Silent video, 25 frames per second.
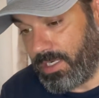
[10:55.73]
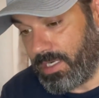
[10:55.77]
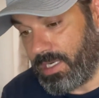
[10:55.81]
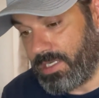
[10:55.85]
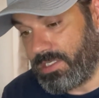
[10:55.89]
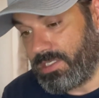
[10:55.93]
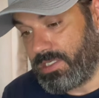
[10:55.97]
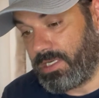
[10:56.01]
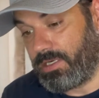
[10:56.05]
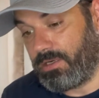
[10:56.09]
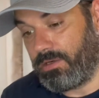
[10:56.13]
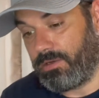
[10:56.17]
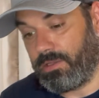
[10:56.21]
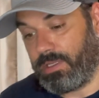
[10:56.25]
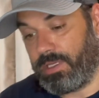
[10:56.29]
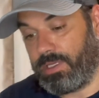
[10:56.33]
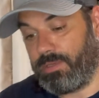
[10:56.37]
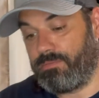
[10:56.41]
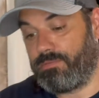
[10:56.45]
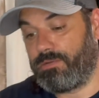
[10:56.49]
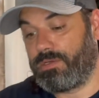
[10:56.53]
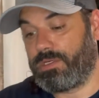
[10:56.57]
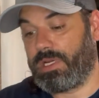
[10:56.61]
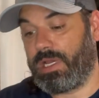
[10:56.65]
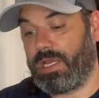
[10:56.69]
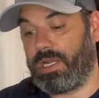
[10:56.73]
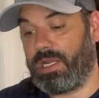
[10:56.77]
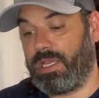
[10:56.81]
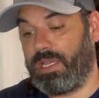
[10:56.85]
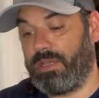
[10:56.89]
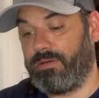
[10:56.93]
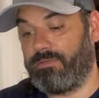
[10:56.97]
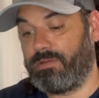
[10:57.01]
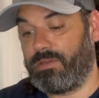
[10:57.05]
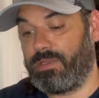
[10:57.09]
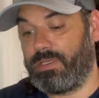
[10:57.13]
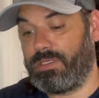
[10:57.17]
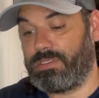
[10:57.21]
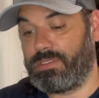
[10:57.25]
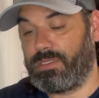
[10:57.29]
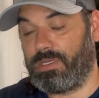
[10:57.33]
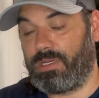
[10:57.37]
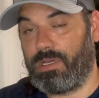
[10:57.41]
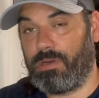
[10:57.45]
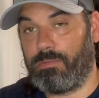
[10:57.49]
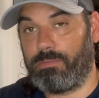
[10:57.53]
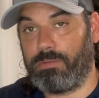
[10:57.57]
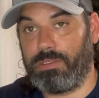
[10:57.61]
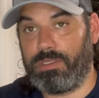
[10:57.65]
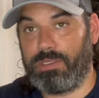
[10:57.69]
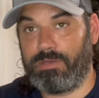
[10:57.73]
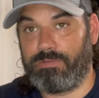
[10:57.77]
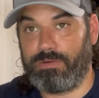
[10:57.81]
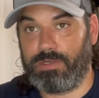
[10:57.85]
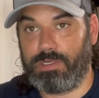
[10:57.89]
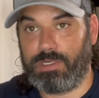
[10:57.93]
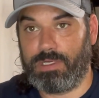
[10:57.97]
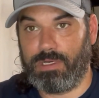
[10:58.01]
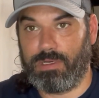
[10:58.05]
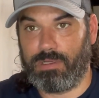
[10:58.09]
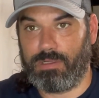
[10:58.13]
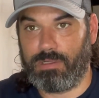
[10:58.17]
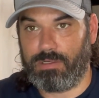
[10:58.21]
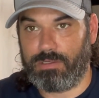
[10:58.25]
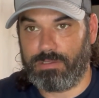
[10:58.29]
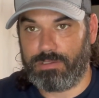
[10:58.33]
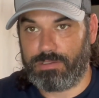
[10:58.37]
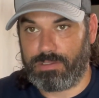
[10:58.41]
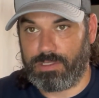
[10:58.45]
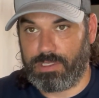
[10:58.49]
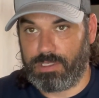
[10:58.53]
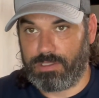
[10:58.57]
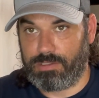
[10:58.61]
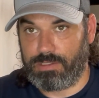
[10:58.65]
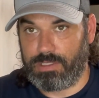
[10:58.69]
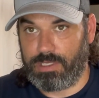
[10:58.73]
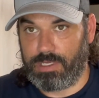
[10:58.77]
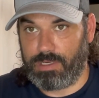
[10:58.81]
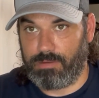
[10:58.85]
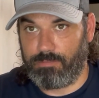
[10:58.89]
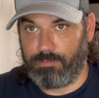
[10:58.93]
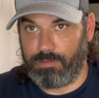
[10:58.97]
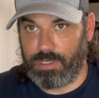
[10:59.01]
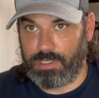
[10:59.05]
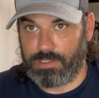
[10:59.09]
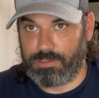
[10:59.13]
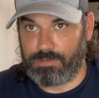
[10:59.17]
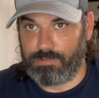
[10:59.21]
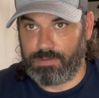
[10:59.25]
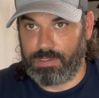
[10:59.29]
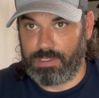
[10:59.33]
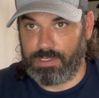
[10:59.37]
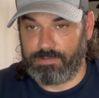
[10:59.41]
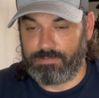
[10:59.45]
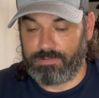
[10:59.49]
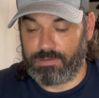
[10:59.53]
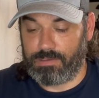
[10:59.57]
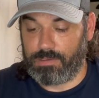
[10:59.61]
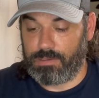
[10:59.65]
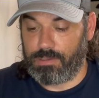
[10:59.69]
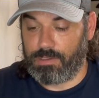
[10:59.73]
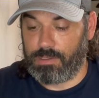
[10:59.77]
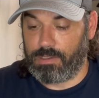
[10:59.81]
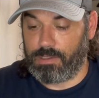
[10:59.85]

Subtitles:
I generally try to have at least a couple different colors, or I'll try to match whatever